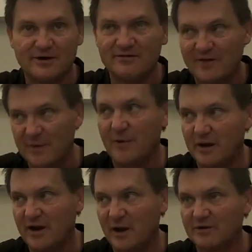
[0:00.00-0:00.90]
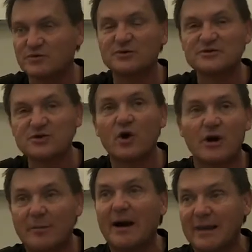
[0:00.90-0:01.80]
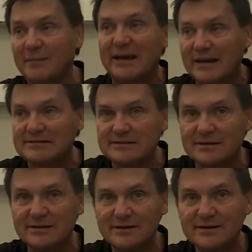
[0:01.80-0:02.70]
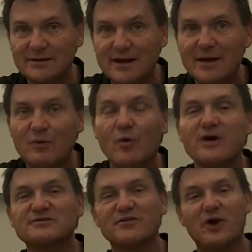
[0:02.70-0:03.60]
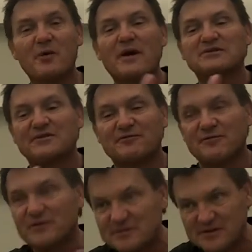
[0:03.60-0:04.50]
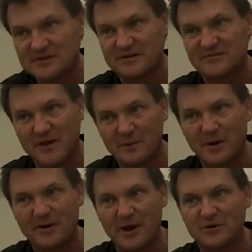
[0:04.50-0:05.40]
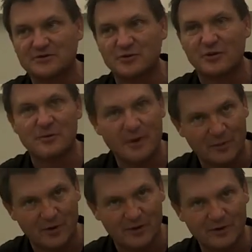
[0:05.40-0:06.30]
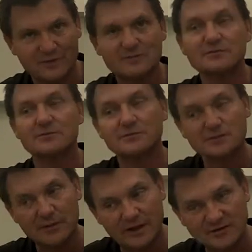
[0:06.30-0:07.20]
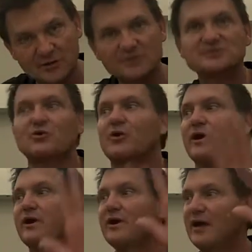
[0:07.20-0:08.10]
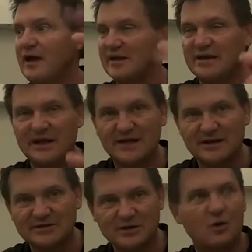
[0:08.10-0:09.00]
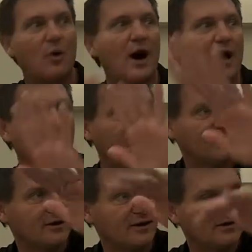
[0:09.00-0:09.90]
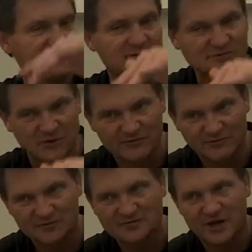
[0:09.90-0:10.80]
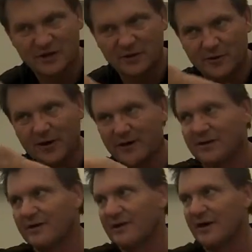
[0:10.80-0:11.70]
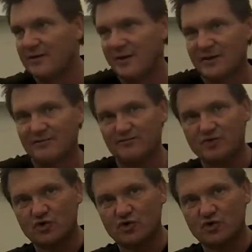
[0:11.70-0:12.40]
of Vampire Diaries, which is going a mile a minute. Whereas if you go back to the first season of Vampire Diaries, you'll remember it told a story. It took a while to sort of suck you in, and then,